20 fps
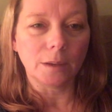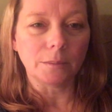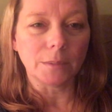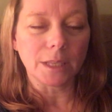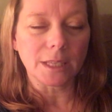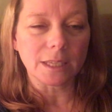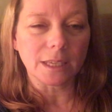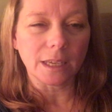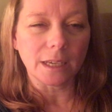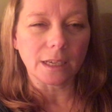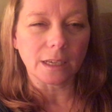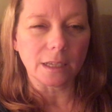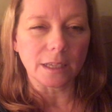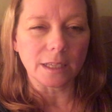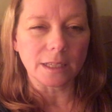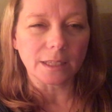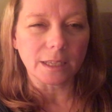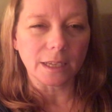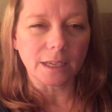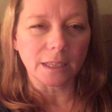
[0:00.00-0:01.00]
it's like
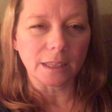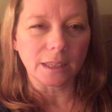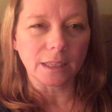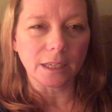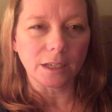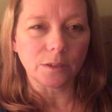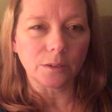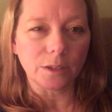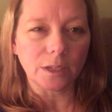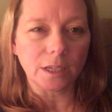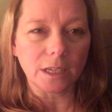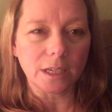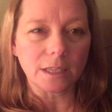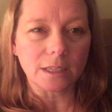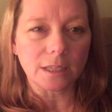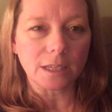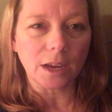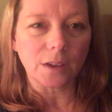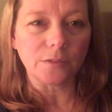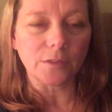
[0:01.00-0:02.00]
a liquidy
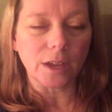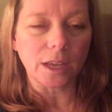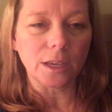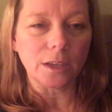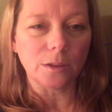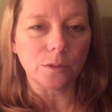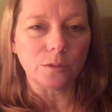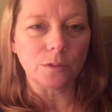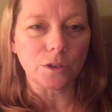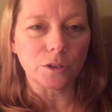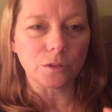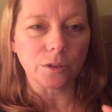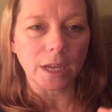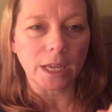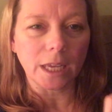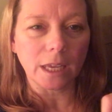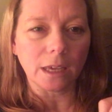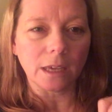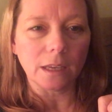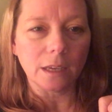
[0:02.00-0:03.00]
stuff, and you
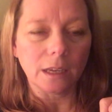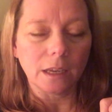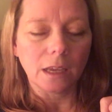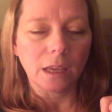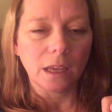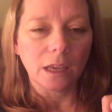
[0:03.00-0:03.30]
drink it